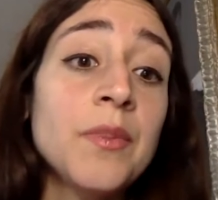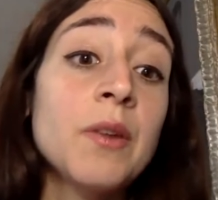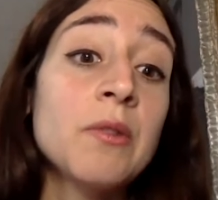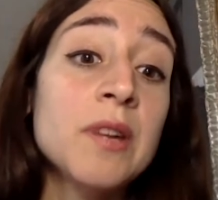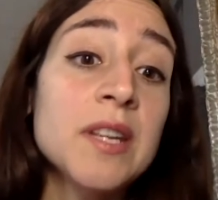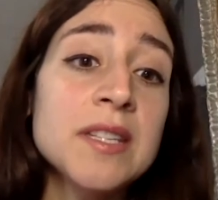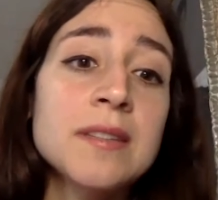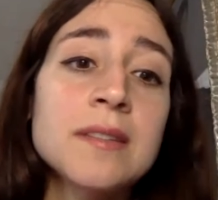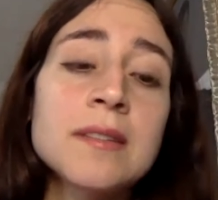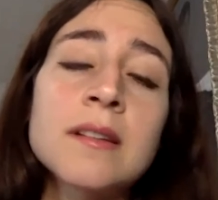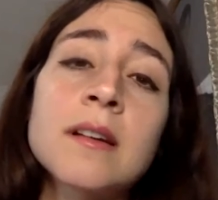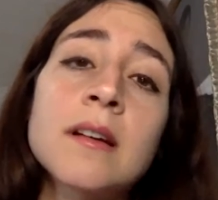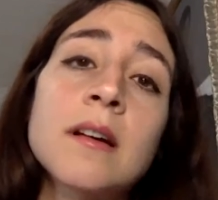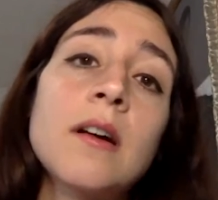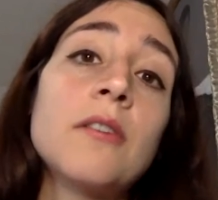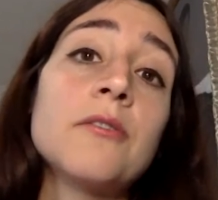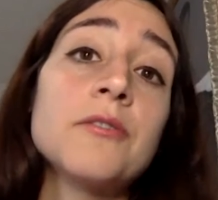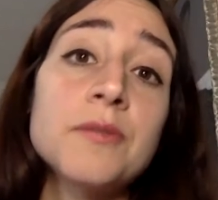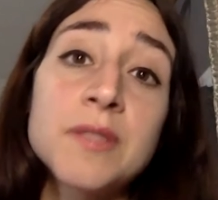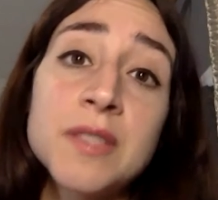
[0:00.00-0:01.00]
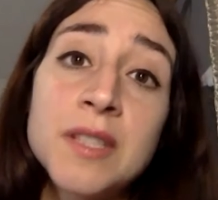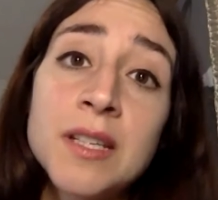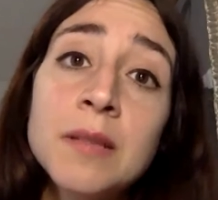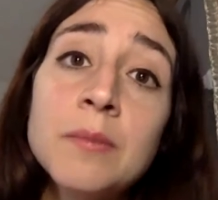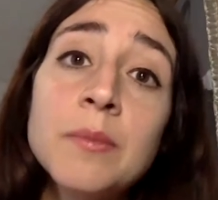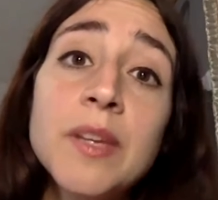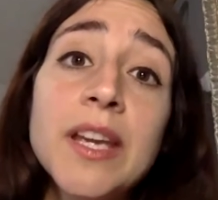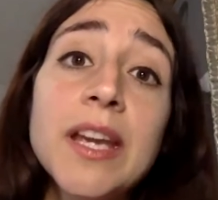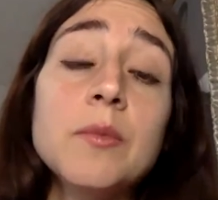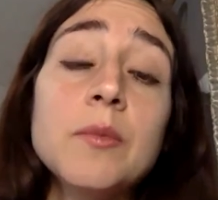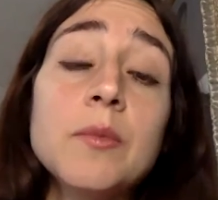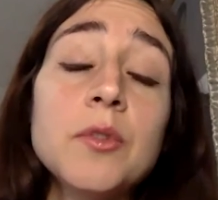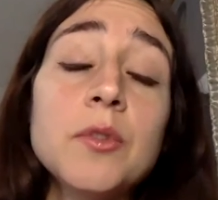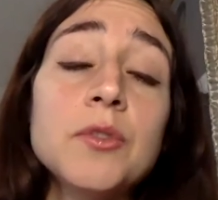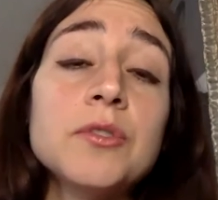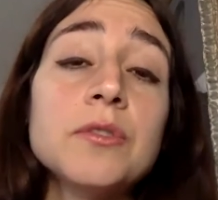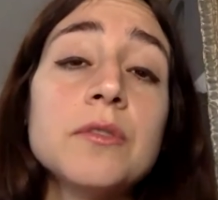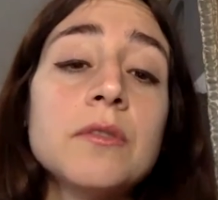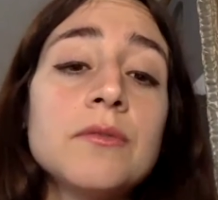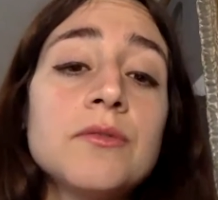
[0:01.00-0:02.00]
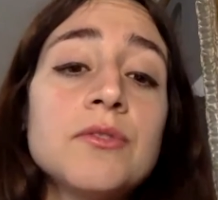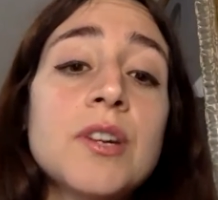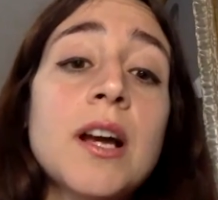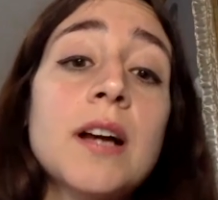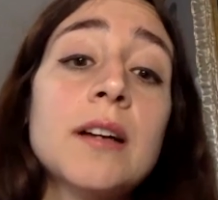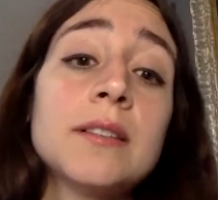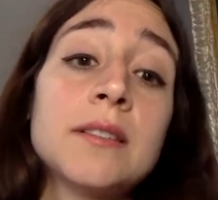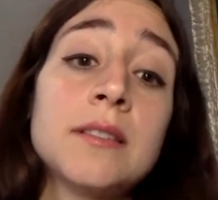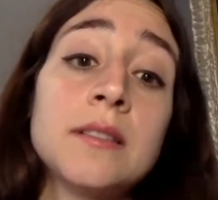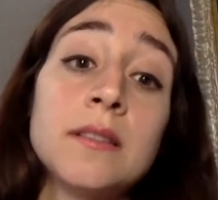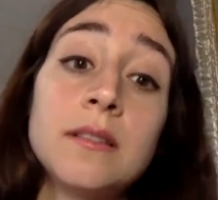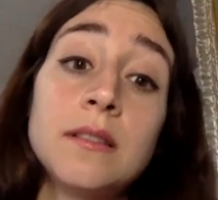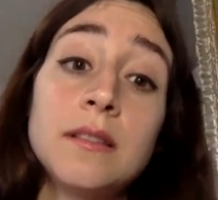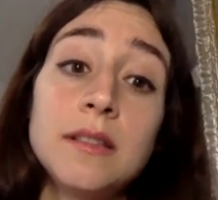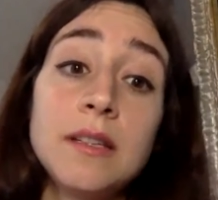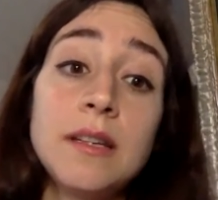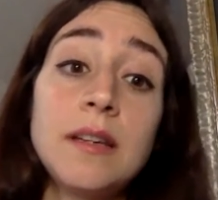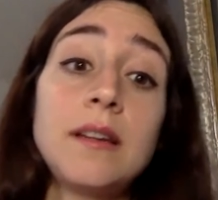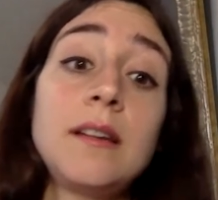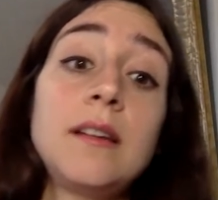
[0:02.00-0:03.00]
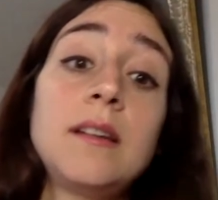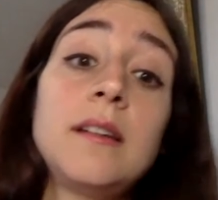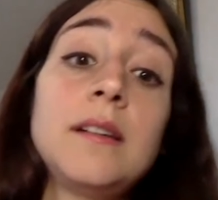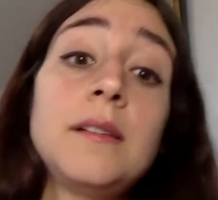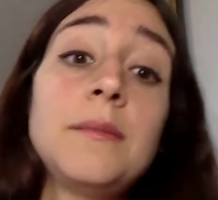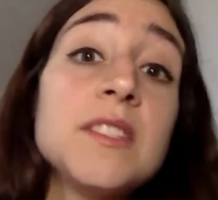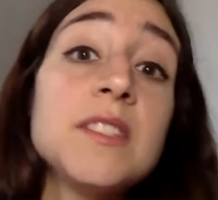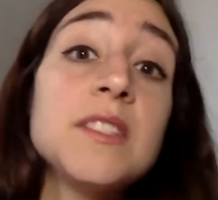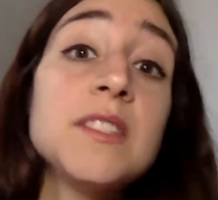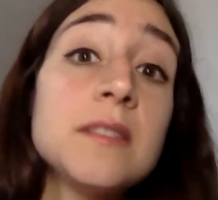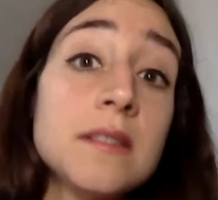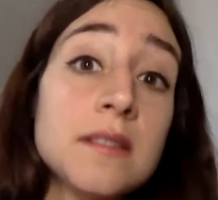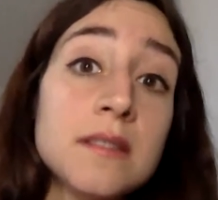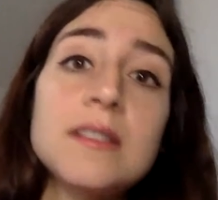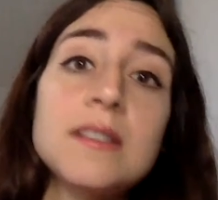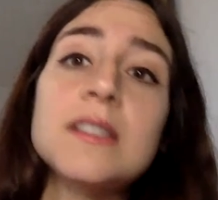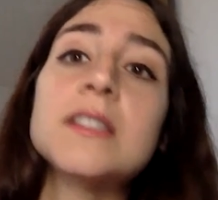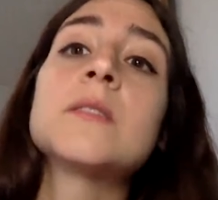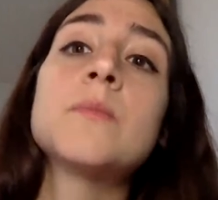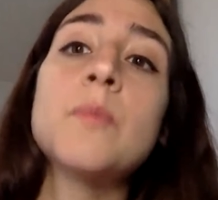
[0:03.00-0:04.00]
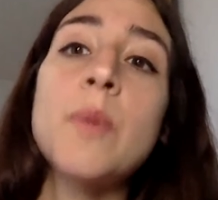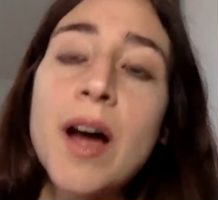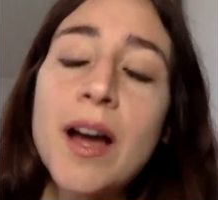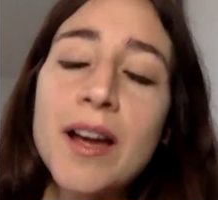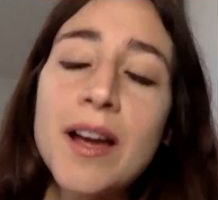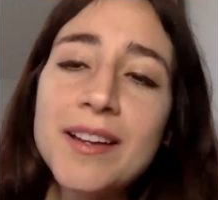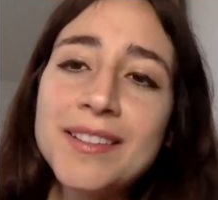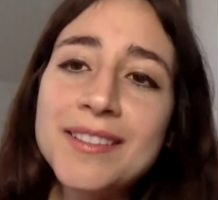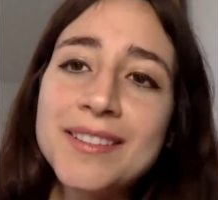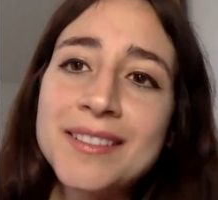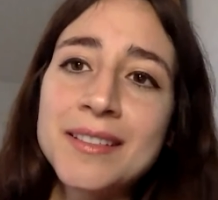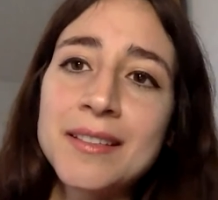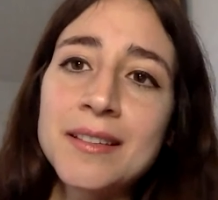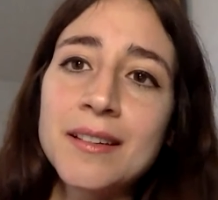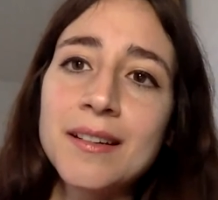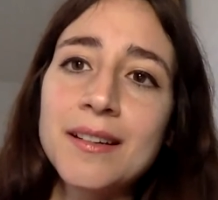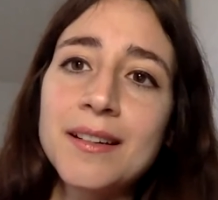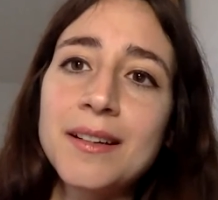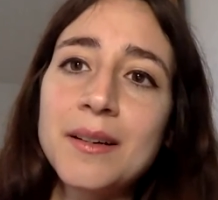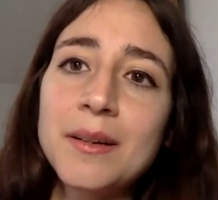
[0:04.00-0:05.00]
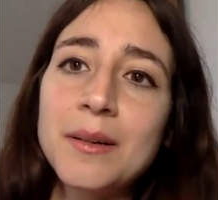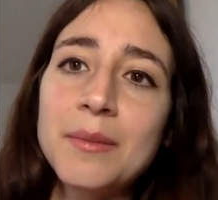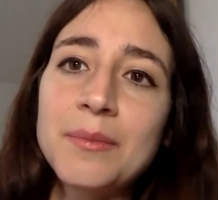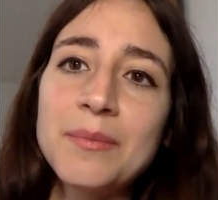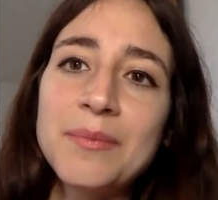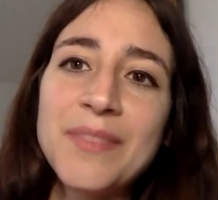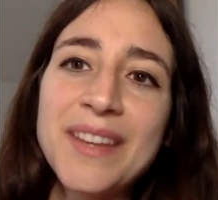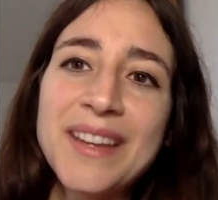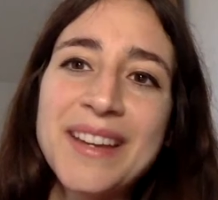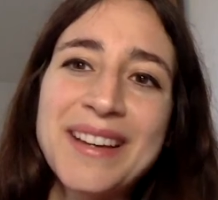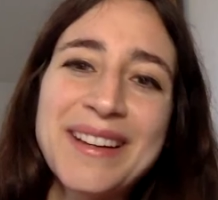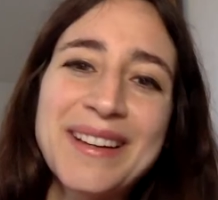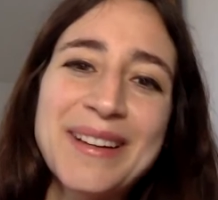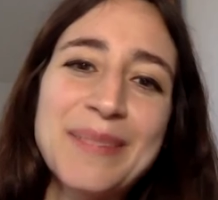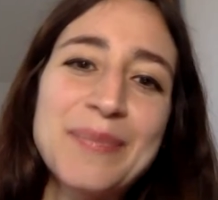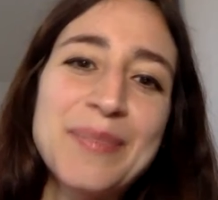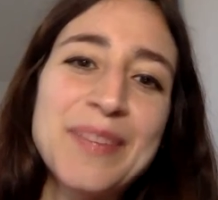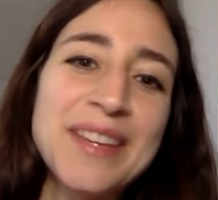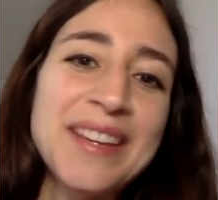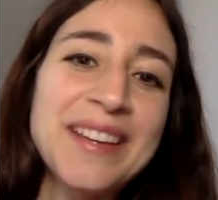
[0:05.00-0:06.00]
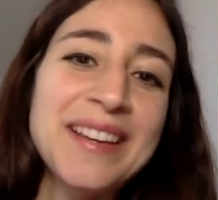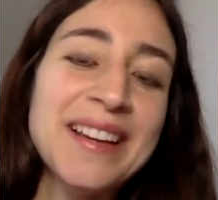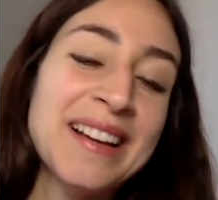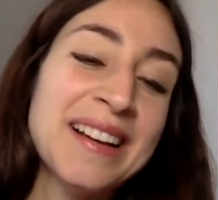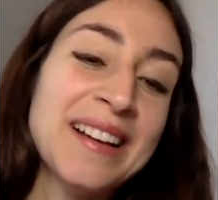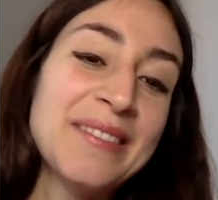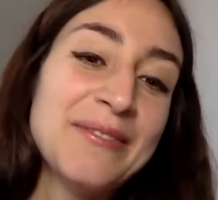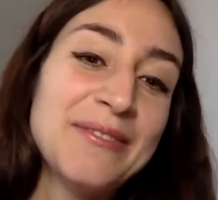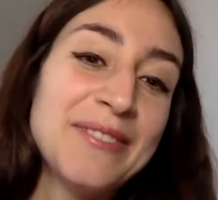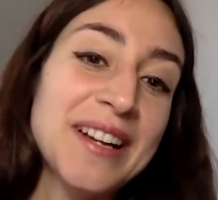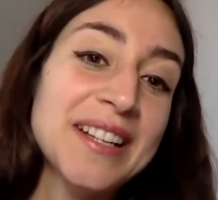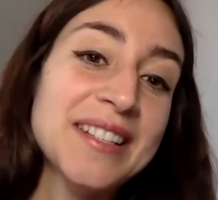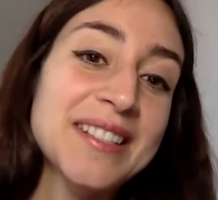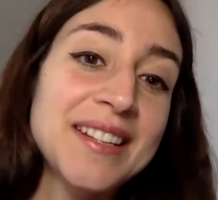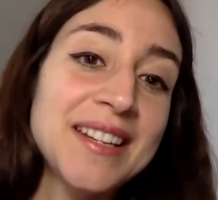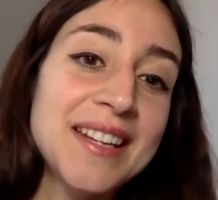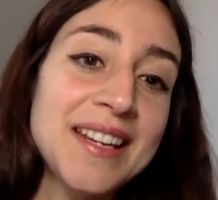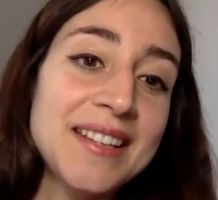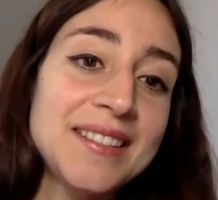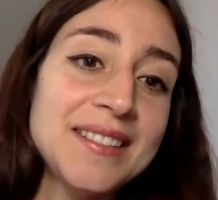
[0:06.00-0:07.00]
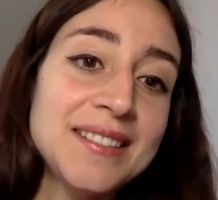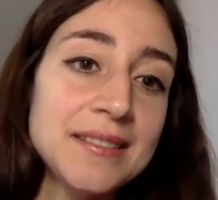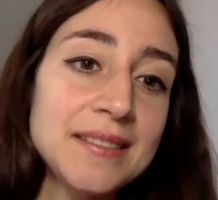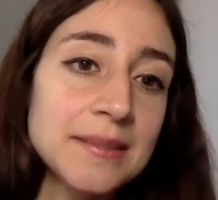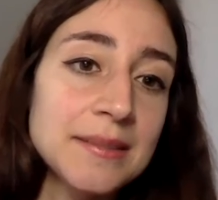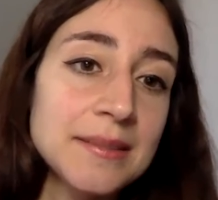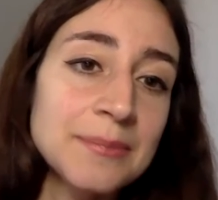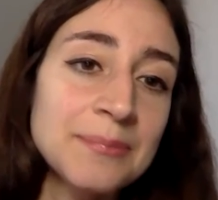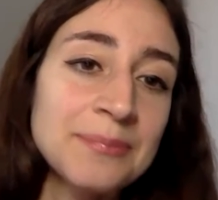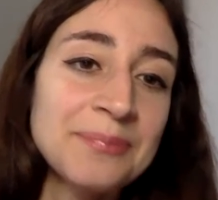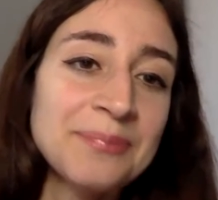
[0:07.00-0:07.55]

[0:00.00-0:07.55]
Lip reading: risk of still being able to contract the disease despite being vaccinated.